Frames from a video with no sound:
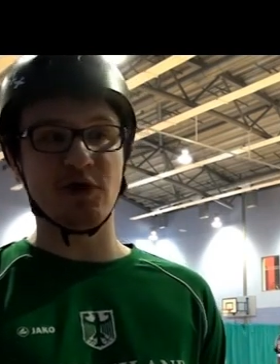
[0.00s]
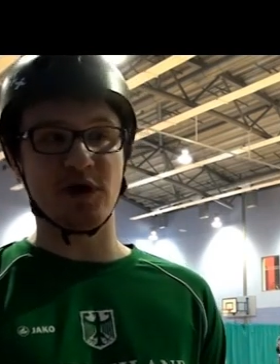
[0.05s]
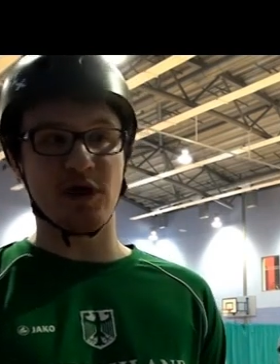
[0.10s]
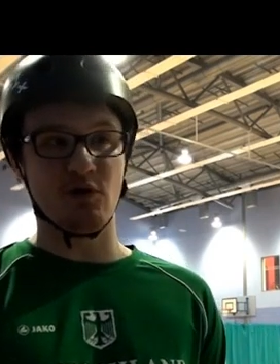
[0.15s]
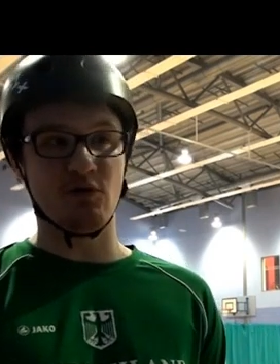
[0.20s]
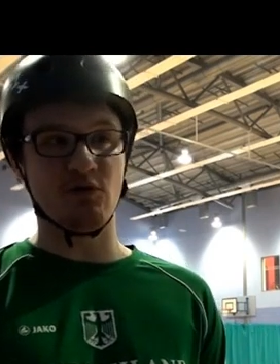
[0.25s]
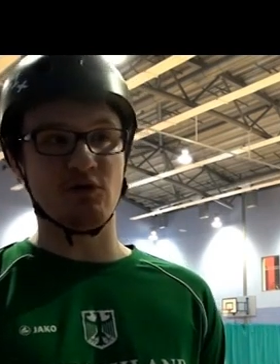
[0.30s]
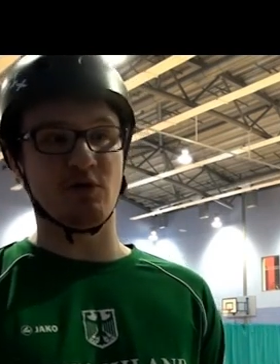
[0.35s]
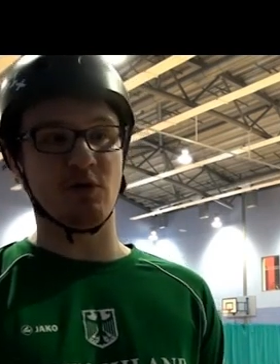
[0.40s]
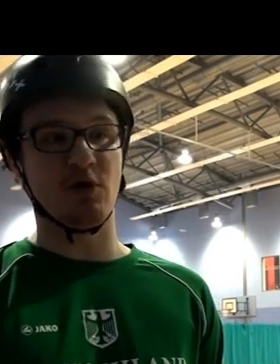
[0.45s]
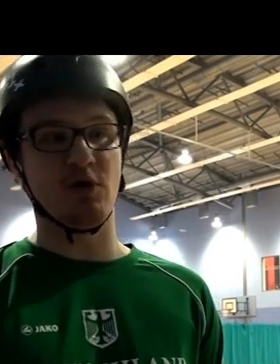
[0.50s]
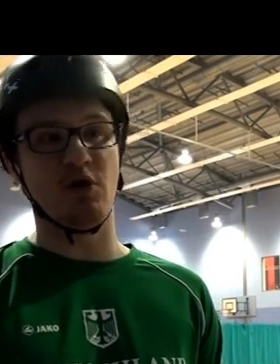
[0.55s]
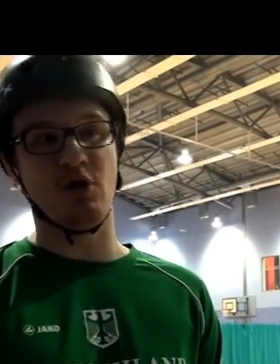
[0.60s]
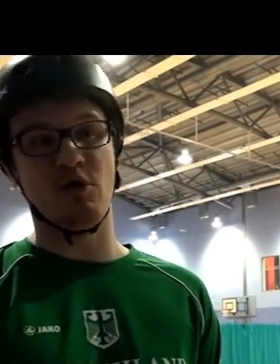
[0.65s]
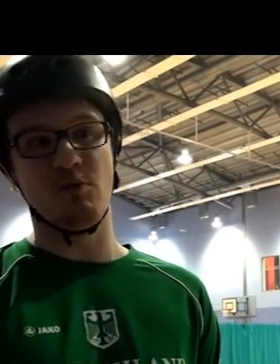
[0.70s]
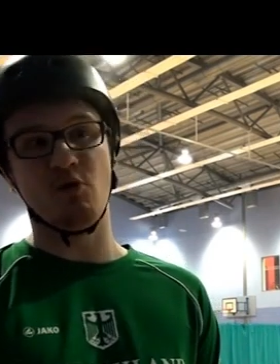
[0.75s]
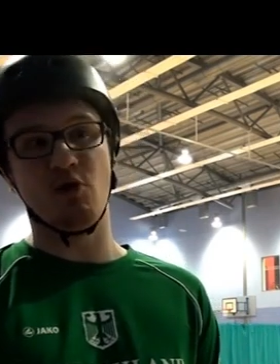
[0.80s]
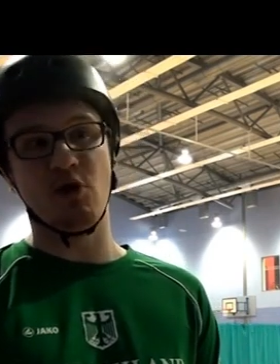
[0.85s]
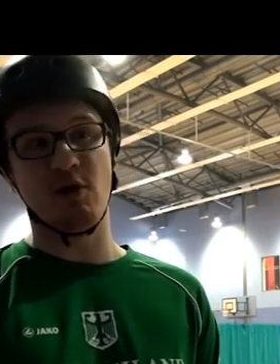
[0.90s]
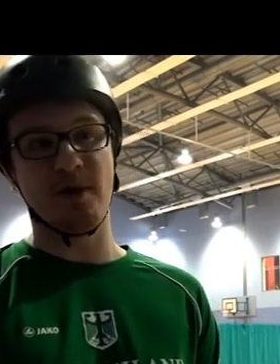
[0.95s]
The girls were a
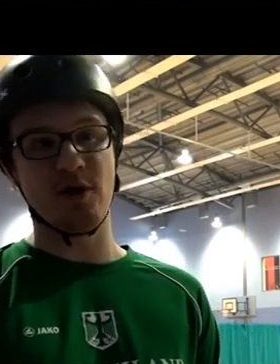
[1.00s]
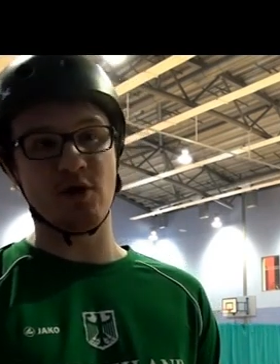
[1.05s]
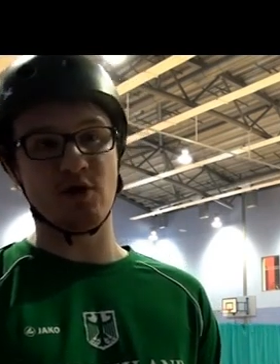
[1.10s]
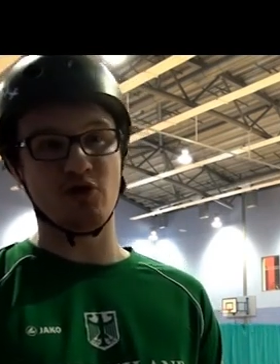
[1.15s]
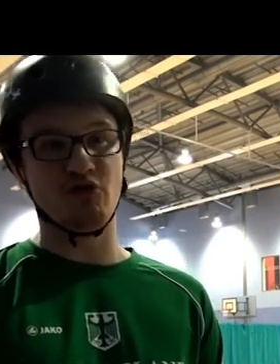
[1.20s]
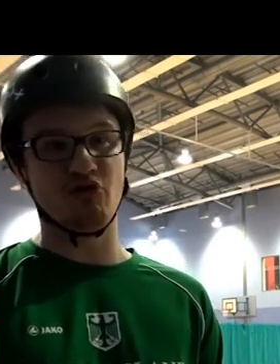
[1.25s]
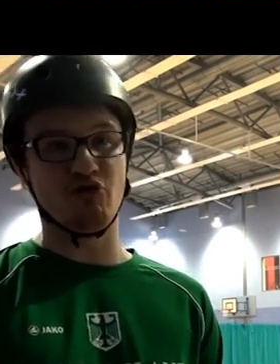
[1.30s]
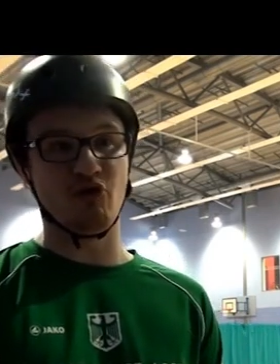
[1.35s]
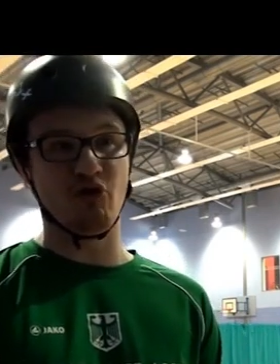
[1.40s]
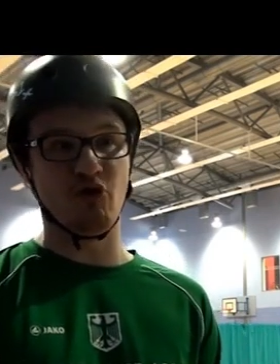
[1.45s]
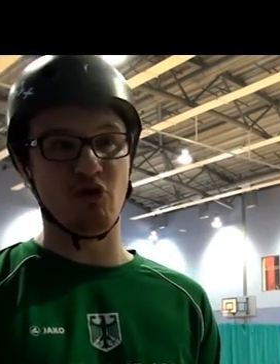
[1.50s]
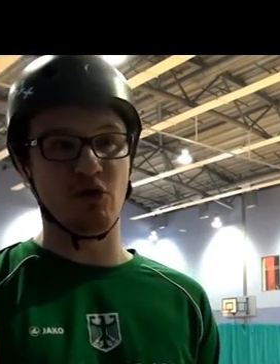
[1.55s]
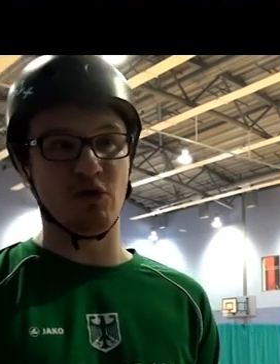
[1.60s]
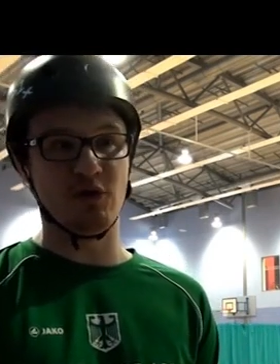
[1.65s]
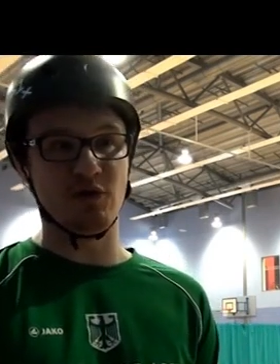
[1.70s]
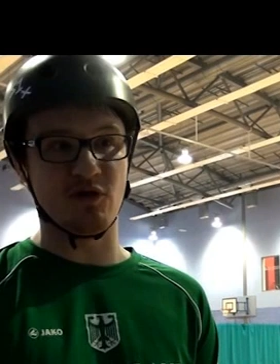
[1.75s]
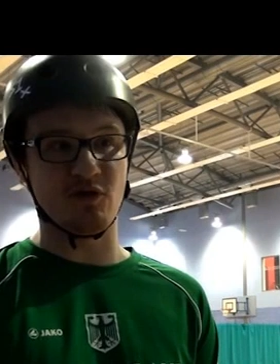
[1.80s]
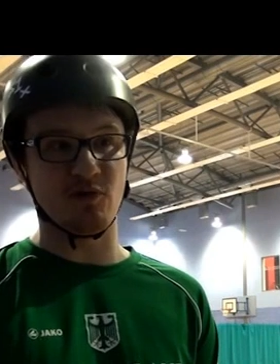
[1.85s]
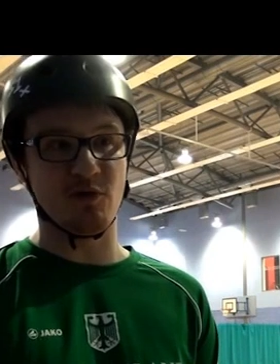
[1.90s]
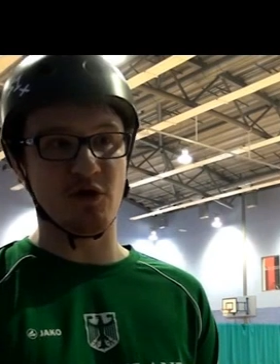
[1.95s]
lot more about control
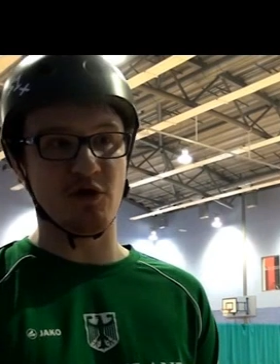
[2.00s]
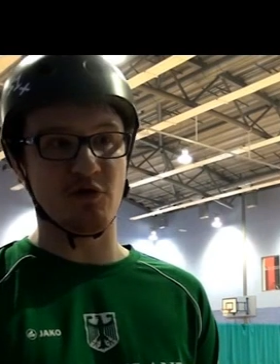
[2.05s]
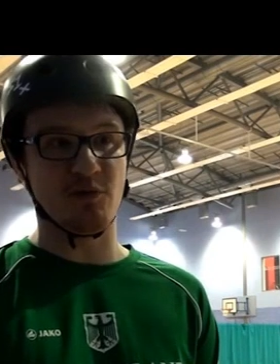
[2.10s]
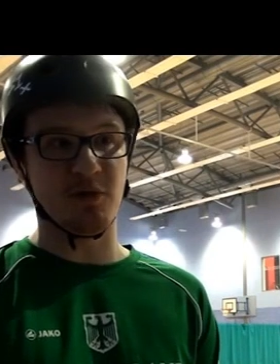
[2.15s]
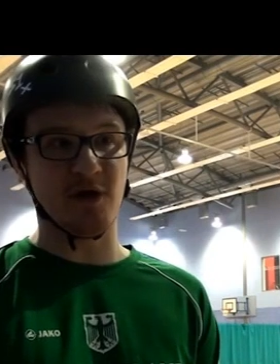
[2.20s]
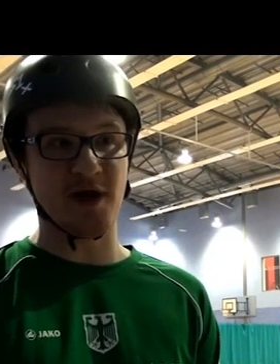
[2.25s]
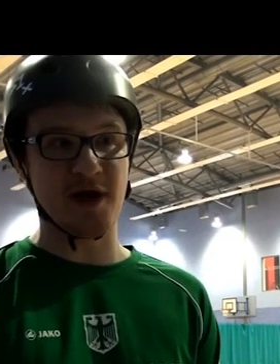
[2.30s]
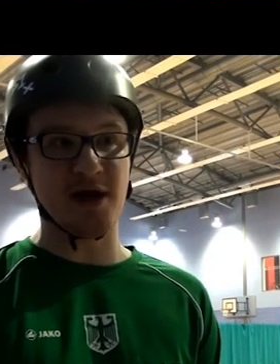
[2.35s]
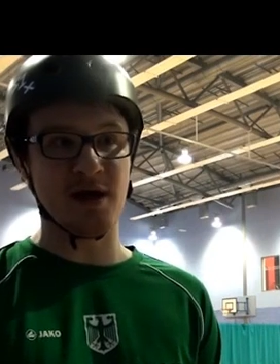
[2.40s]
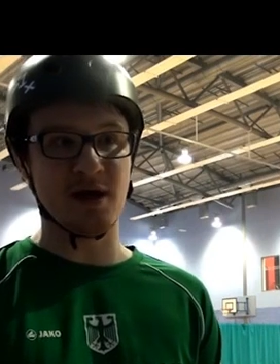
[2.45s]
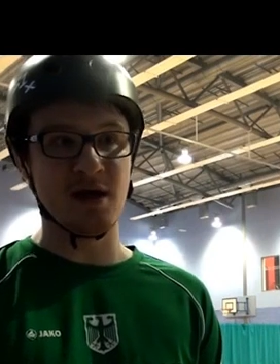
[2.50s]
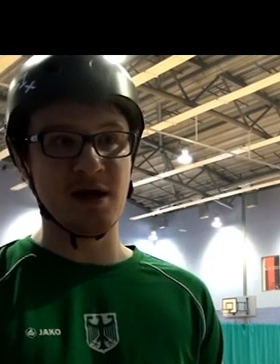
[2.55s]
and smooth play.